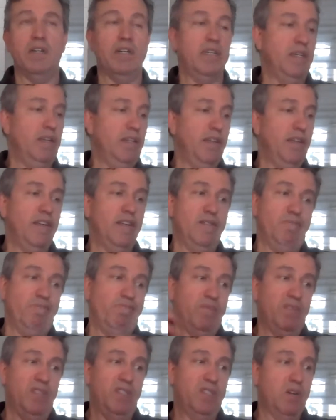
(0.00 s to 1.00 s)
And
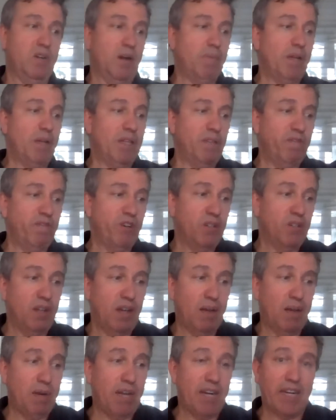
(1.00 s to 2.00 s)
I'm not
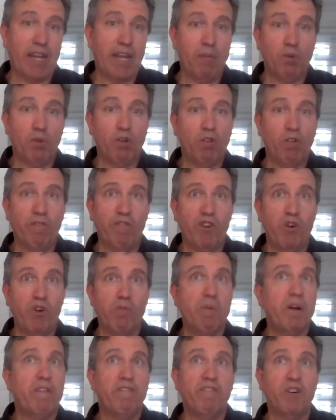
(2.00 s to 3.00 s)
a camera reviewer,
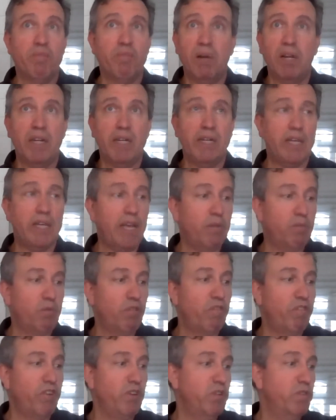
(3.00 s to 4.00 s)
but I've heard plenty of
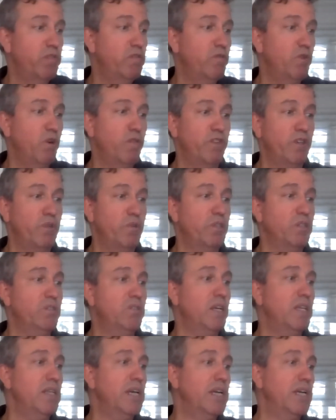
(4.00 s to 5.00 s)
camera reviewers
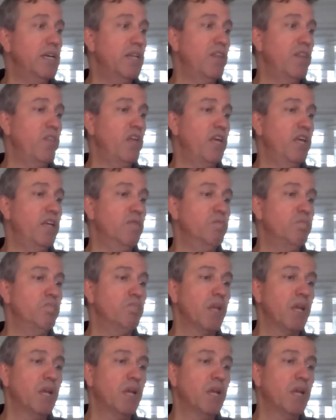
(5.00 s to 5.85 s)
say that kind of thing.